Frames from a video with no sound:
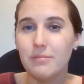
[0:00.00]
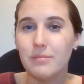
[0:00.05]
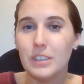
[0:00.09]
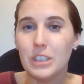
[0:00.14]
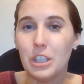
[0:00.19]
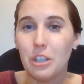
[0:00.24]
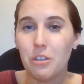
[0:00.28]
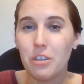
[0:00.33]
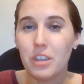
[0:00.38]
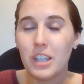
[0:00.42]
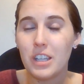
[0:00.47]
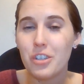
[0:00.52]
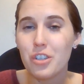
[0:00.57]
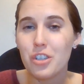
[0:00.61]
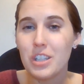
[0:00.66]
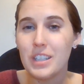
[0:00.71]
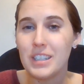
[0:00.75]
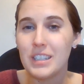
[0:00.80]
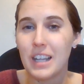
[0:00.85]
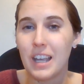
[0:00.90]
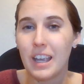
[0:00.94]
Do you think
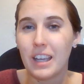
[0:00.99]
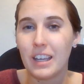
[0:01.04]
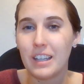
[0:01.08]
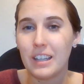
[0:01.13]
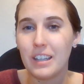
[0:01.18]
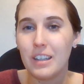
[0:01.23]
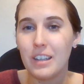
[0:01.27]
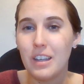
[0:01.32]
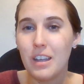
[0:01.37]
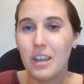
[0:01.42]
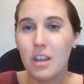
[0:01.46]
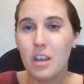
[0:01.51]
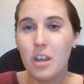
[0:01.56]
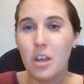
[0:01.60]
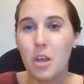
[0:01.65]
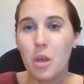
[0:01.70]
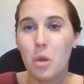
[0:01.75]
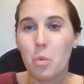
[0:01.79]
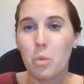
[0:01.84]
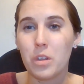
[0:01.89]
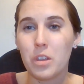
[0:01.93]
she sang
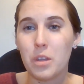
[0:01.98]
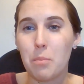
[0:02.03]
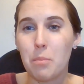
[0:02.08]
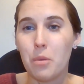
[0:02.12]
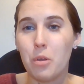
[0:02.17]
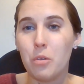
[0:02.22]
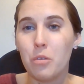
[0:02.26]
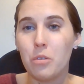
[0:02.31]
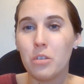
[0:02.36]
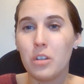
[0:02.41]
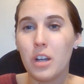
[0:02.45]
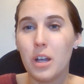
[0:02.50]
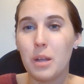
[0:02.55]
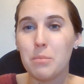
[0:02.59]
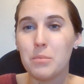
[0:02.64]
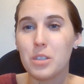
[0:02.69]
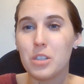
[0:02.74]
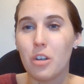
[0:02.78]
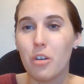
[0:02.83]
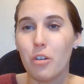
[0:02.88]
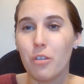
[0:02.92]
When the Moon
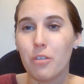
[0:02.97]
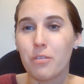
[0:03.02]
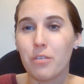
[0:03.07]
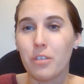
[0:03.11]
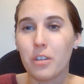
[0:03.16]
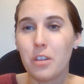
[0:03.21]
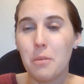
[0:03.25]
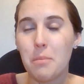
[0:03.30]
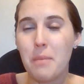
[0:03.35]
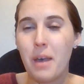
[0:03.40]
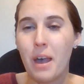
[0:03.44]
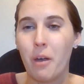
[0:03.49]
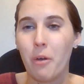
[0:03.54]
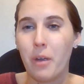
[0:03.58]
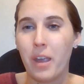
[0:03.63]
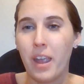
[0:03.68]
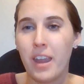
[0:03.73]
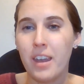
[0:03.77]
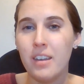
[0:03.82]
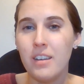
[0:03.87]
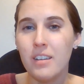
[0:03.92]
Comes Over the
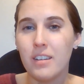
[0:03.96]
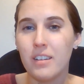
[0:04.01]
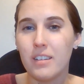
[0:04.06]
Mountain?